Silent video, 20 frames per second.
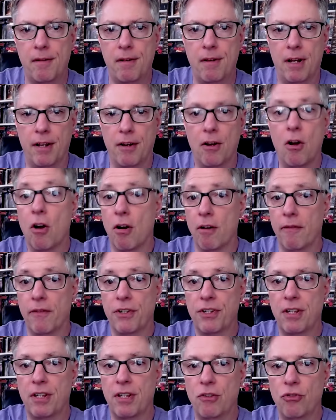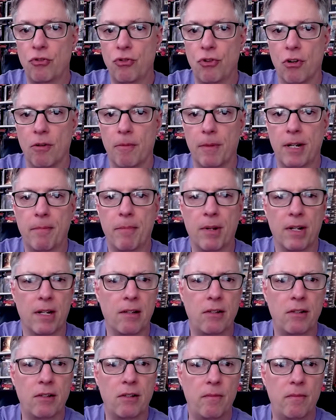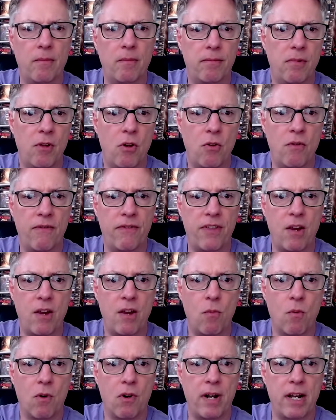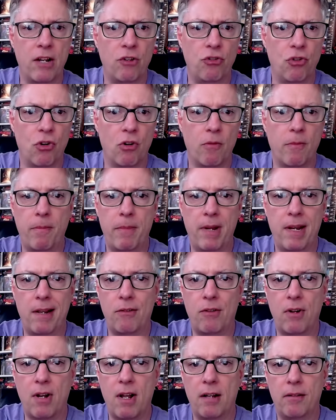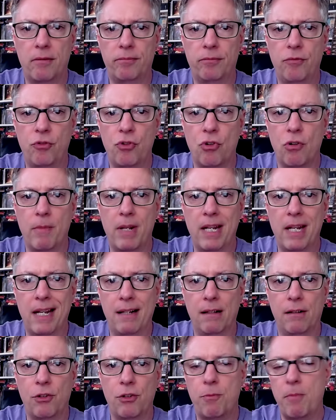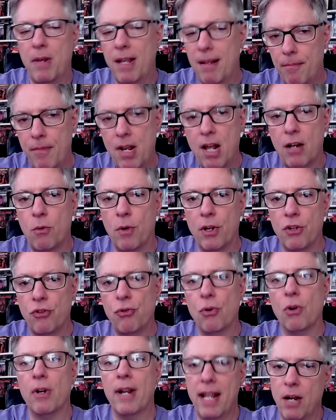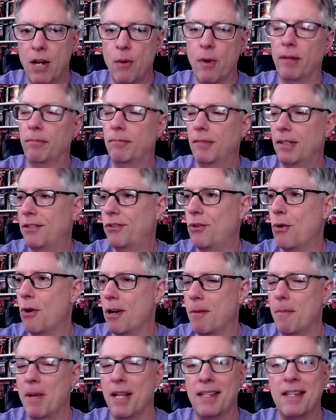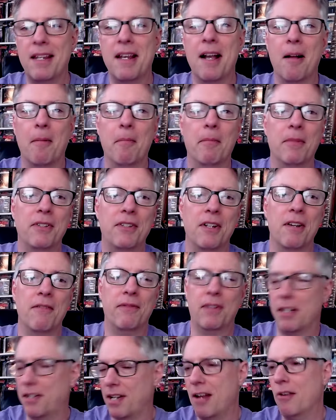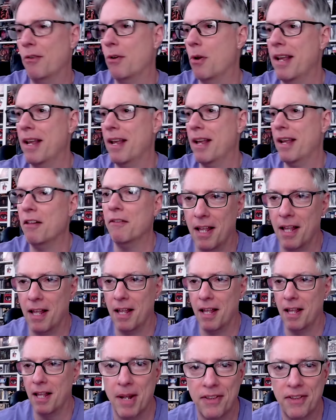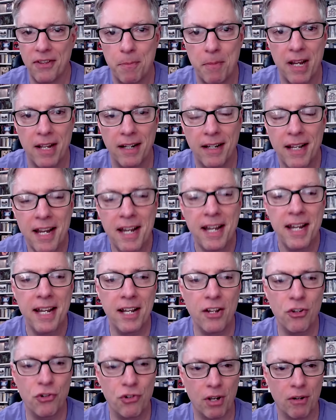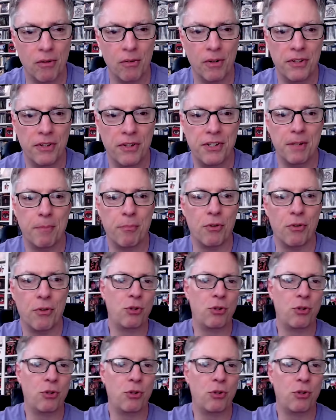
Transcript: on Harvest in Germany, but I don't know if they were a German band or not. German English band? I'm not quite sure. Anyway, let's talk about the album itself because I don't know a hell of a lot about this band in general. This is a pretty